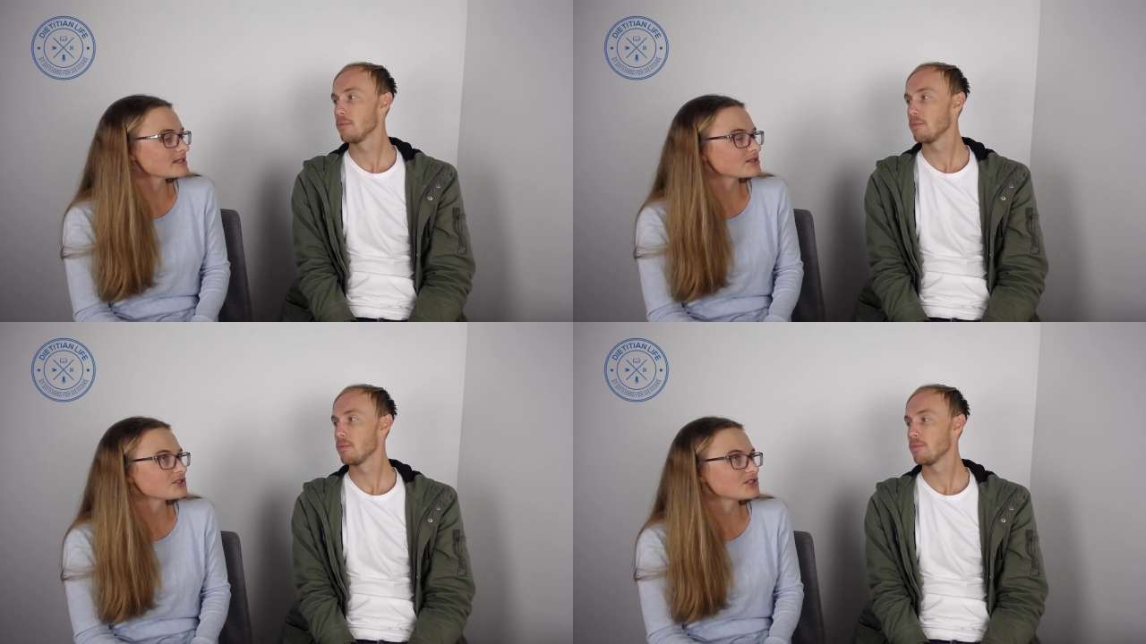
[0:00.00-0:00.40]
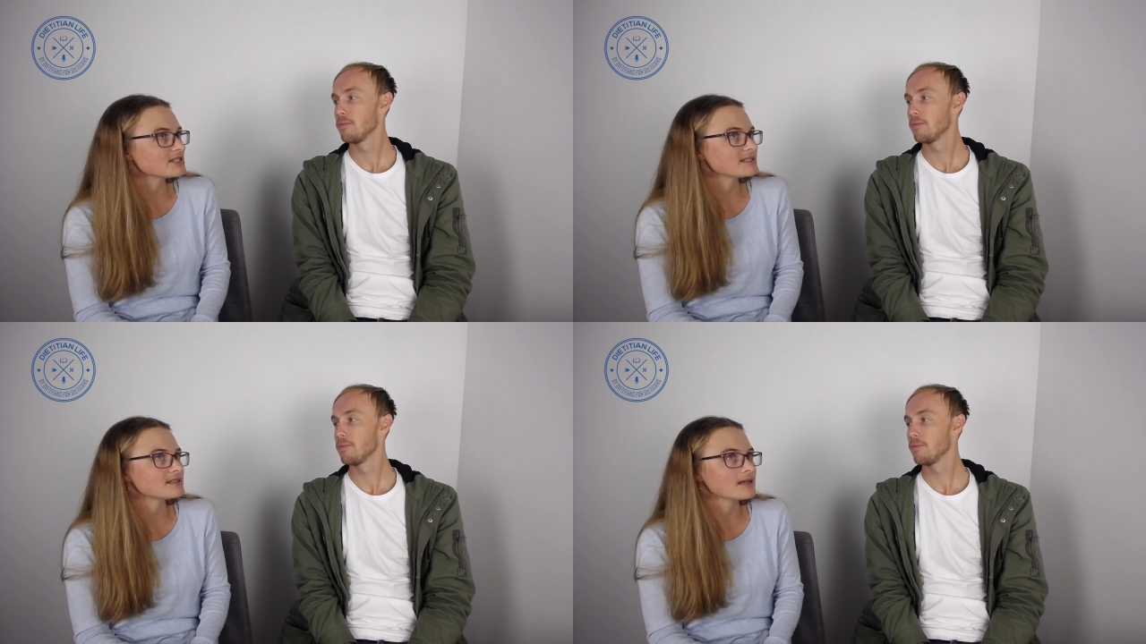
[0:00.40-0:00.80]
Speaker 1: because
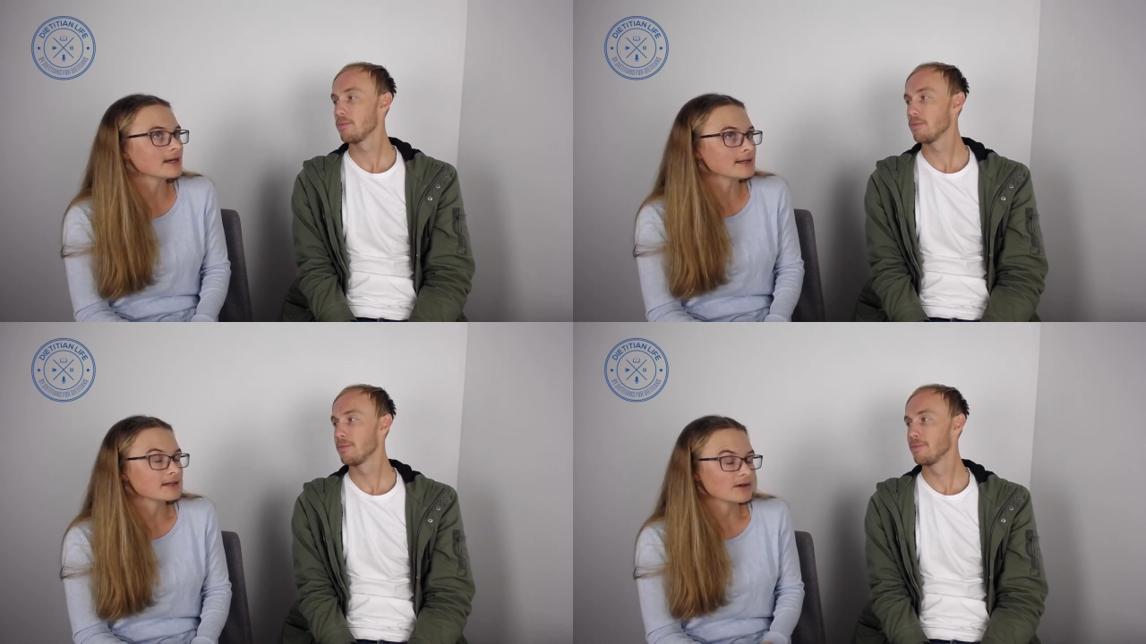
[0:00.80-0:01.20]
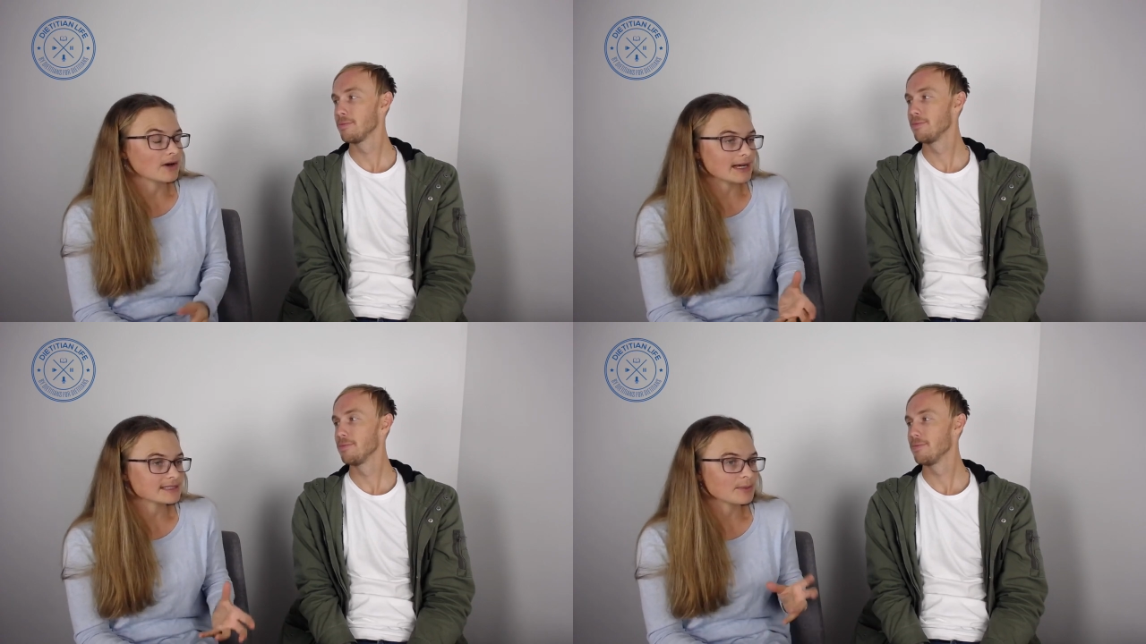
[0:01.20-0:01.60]
she's
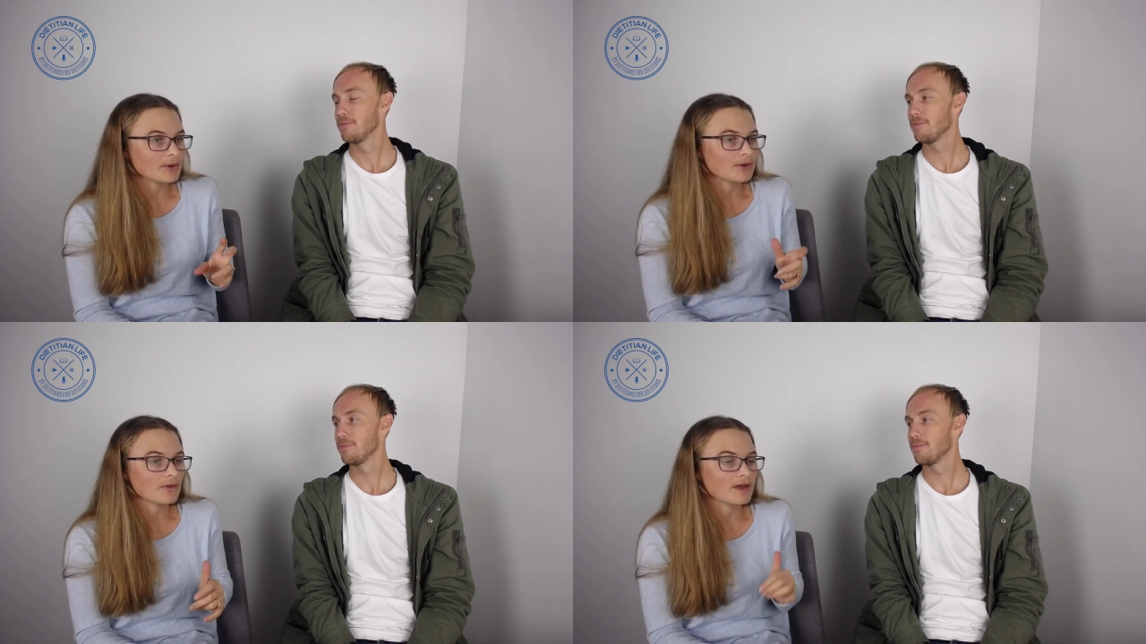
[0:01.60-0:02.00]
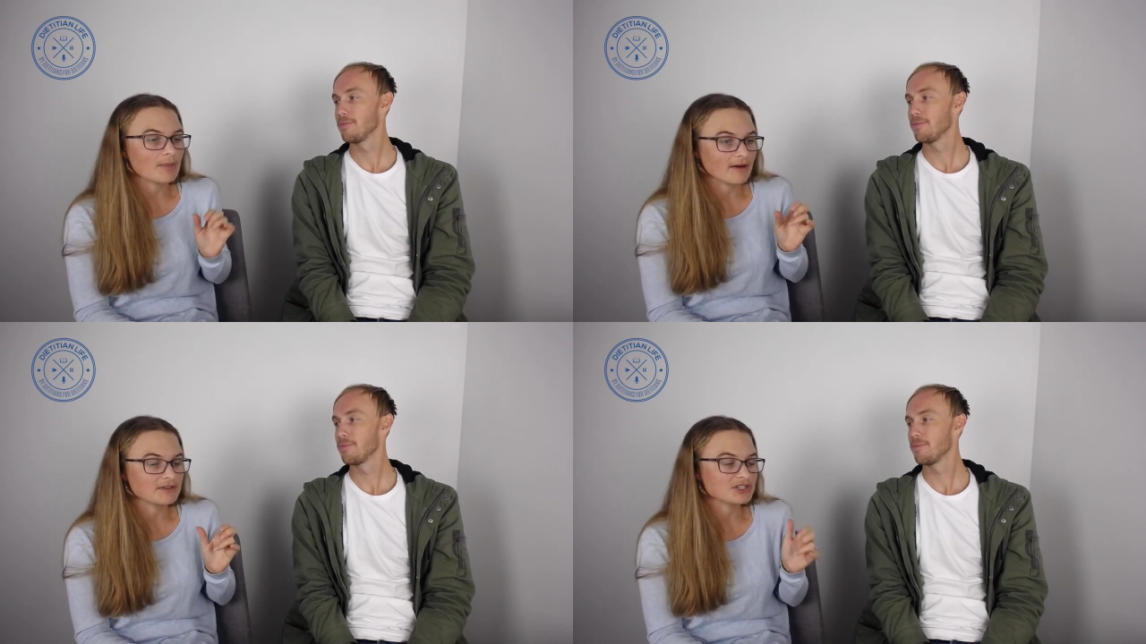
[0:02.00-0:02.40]
got asthma and all the above,